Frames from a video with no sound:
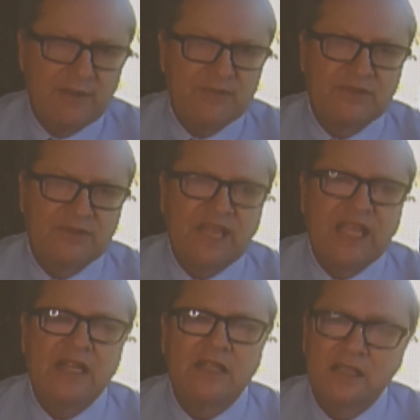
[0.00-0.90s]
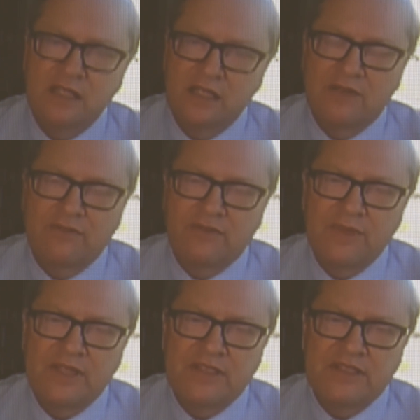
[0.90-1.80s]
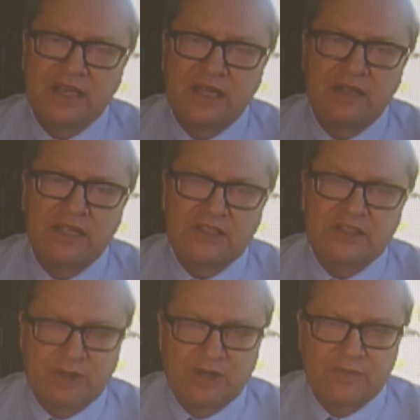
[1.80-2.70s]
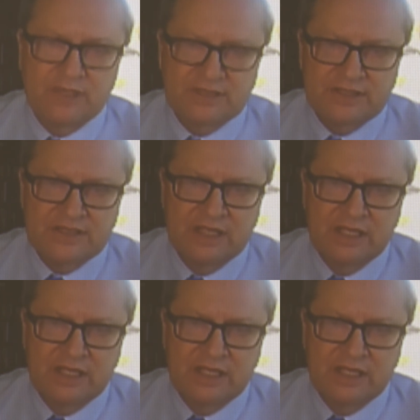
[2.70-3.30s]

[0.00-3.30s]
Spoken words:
types of data from these experiments.